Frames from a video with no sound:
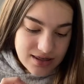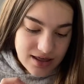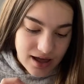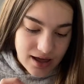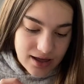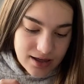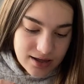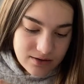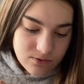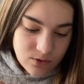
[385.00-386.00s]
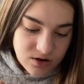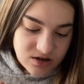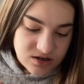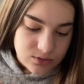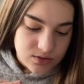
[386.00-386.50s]
that, and of
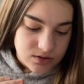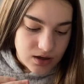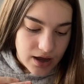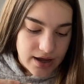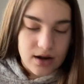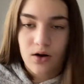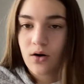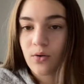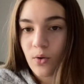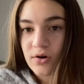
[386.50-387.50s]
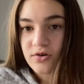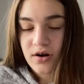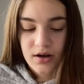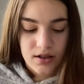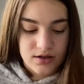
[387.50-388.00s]
course, I had a horse
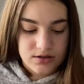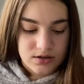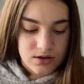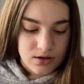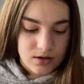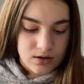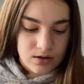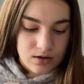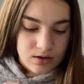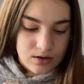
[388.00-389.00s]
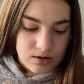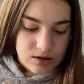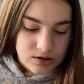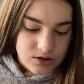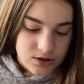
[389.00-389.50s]
riding lesson
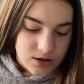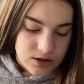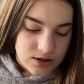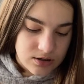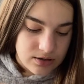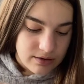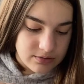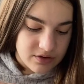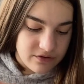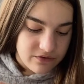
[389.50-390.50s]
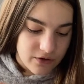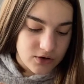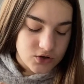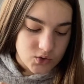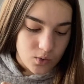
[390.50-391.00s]
yesterday. That was my
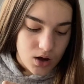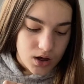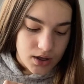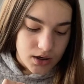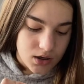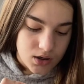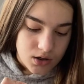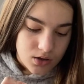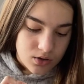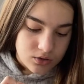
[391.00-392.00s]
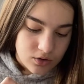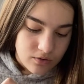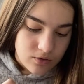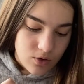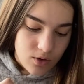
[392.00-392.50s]
first one. So of
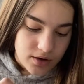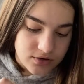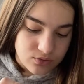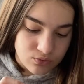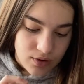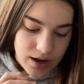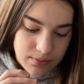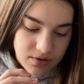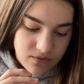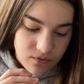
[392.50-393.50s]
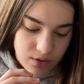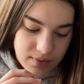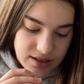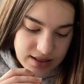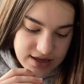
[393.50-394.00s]
course, right before
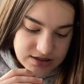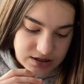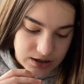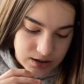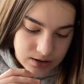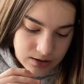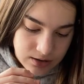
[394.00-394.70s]
my lesson,